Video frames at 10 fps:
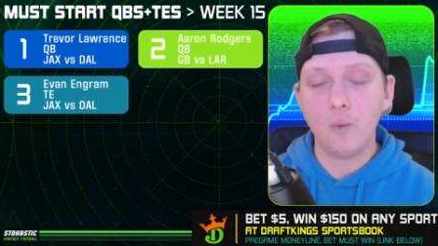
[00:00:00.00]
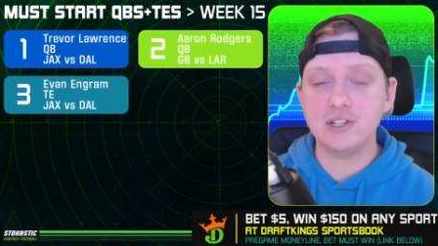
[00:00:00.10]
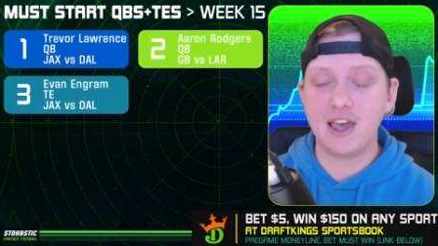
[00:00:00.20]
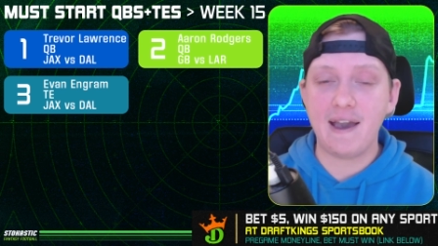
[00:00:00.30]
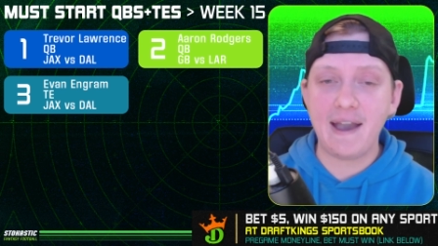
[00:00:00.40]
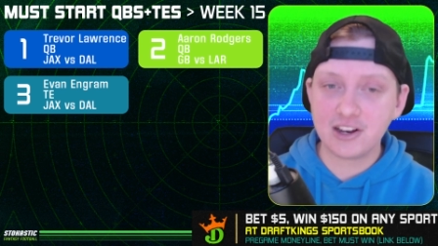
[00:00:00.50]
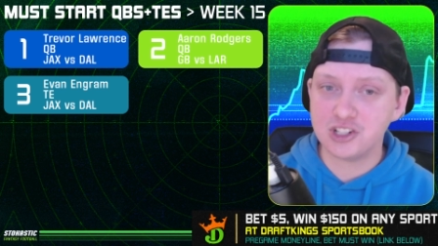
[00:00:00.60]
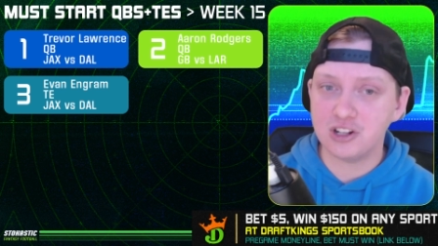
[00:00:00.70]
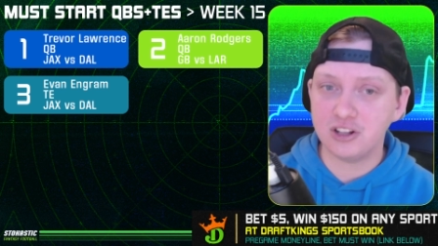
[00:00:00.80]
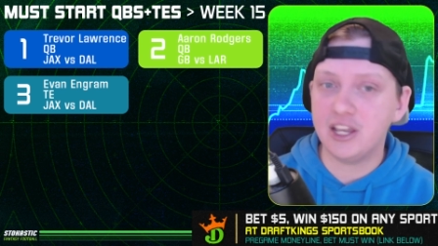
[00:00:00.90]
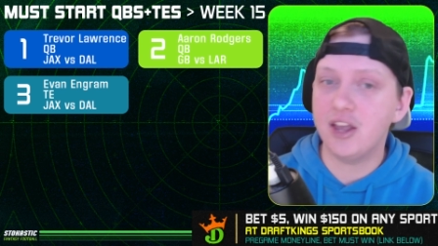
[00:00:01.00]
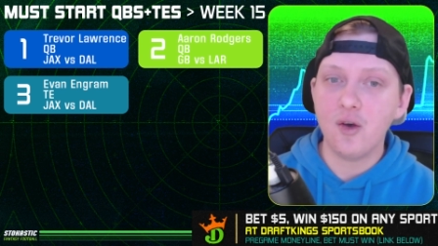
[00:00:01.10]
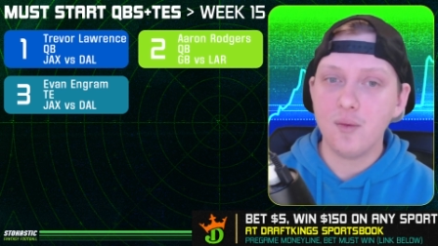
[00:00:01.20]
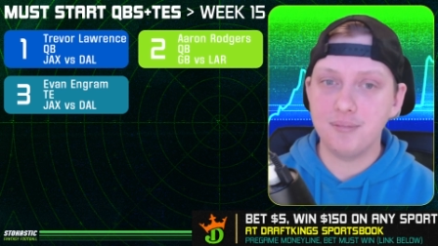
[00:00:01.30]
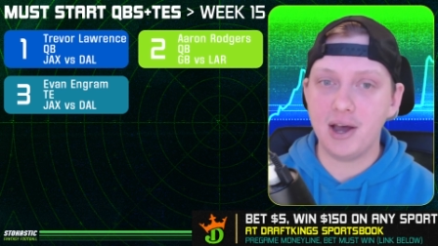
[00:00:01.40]
was actually
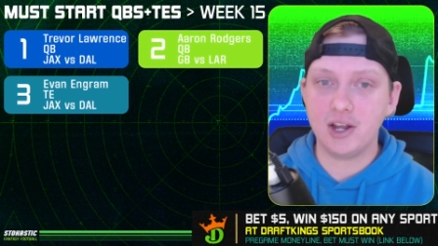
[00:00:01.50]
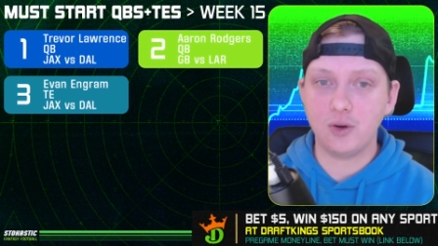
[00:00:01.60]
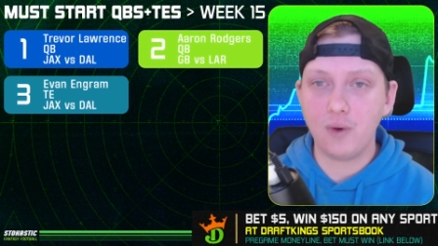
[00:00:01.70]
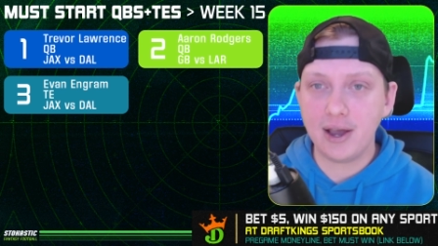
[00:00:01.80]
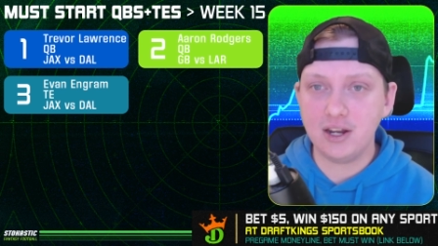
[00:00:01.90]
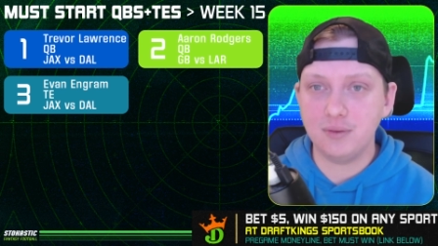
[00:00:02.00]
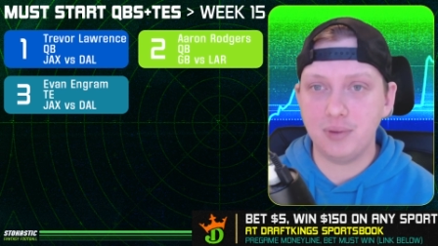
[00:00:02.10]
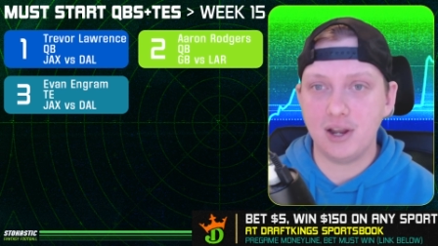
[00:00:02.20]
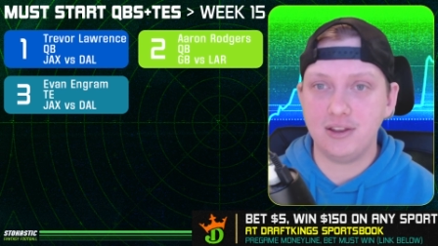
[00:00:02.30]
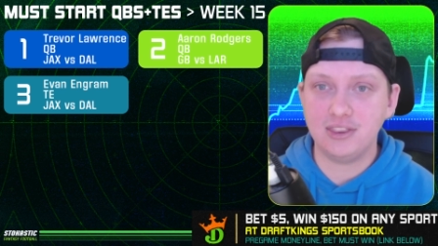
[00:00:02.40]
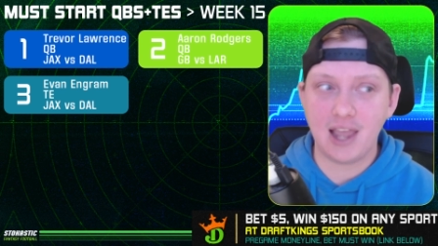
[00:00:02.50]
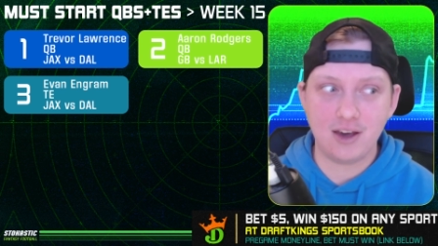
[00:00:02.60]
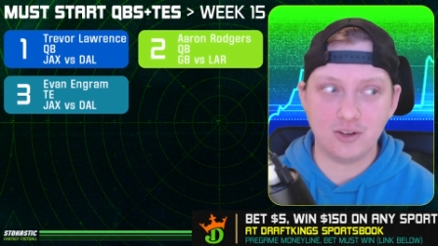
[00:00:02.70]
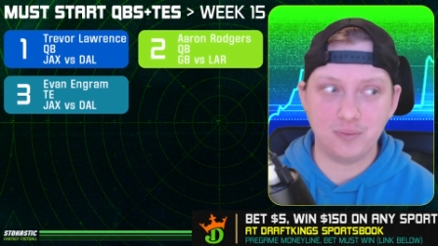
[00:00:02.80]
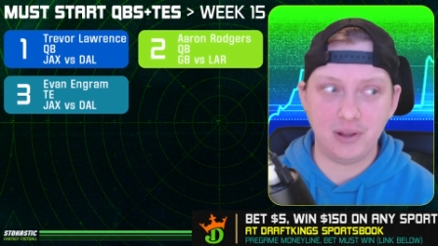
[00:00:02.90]
Mike White, but now
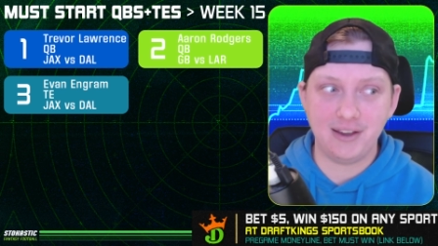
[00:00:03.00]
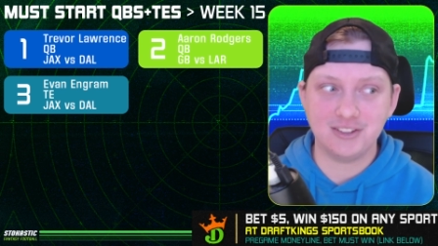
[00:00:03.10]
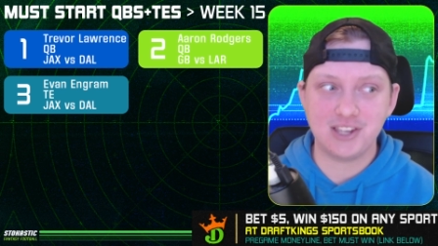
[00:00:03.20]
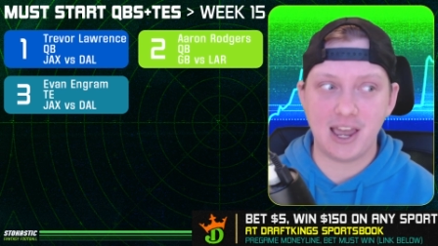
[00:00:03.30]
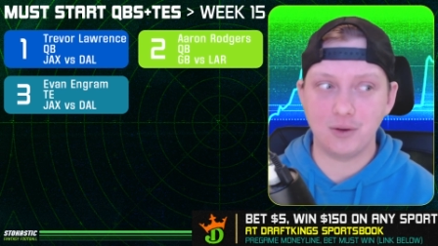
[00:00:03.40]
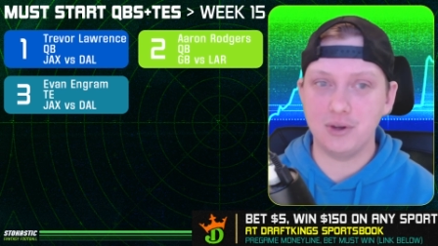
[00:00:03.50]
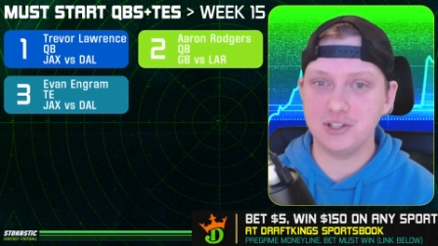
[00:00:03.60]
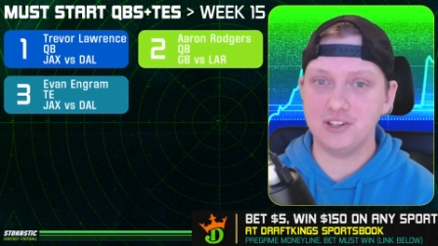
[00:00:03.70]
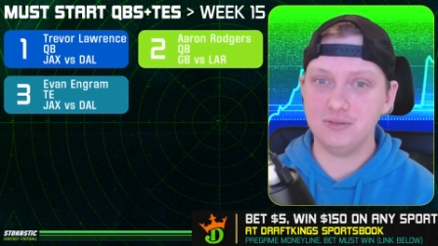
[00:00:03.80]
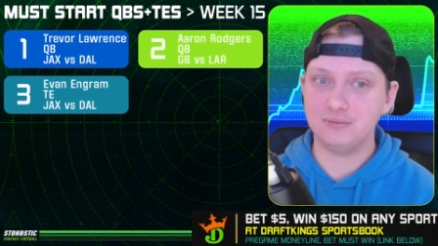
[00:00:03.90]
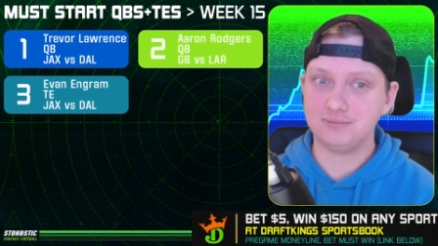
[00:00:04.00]
they're playing Zach Wilson.